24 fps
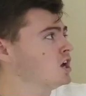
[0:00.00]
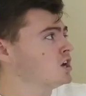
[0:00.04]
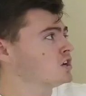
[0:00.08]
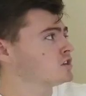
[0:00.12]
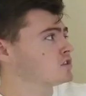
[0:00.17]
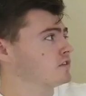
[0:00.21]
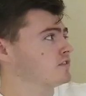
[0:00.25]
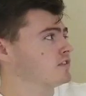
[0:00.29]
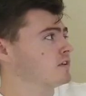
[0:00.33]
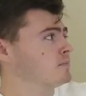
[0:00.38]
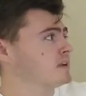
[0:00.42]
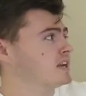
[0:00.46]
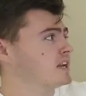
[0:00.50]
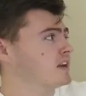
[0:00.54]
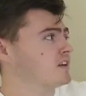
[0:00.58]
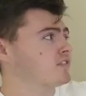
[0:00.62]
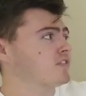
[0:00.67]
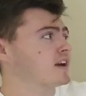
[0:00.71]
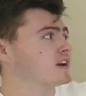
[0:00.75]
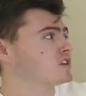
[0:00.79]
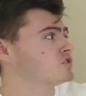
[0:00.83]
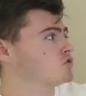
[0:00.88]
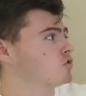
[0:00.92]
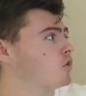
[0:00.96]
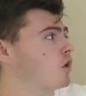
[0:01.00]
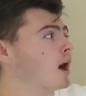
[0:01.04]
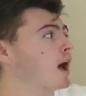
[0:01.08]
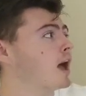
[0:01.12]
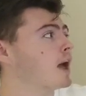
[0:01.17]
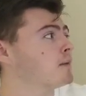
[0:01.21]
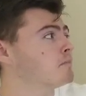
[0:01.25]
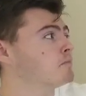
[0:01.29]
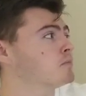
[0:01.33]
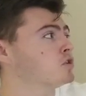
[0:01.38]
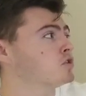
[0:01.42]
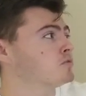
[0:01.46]
So vitamin D affects your
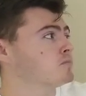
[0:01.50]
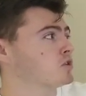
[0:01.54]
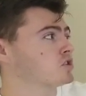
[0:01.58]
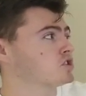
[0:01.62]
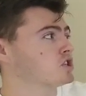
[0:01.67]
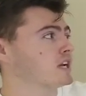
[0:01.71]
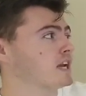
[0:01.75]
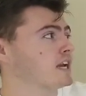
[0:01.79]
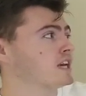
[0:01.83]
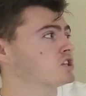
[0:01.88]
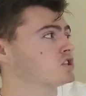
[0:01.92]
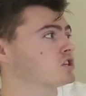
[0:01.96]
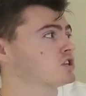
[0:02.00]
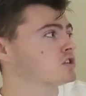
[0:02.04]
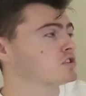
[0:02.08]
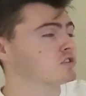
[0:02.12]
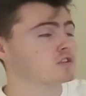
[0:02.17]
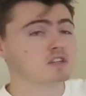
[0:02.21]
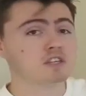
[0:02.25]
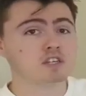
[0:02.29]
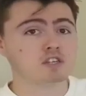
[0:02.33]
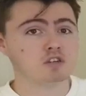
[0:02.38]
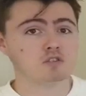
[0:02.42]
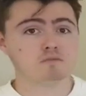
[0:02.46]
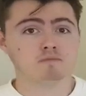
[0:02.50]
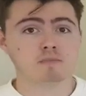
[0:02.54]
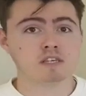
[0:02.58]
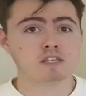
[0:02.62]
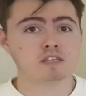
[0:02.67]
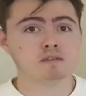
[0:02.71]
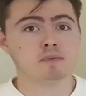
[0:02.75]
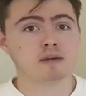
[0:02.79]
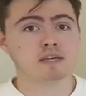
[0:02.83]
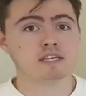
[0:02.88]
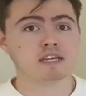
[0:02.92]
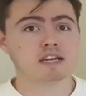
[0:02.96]
immune modulation. So this
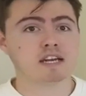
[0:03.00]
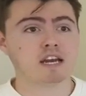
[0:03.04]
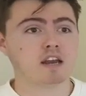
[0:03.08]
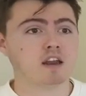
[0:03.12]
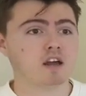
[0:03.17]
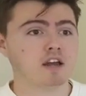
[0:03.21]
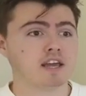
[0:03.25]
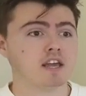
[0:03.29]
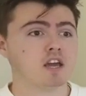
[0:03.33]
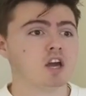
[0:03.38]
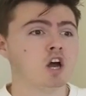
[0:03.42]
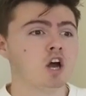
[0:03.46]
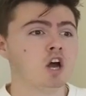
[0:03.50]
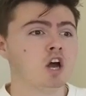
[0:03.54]
is basically like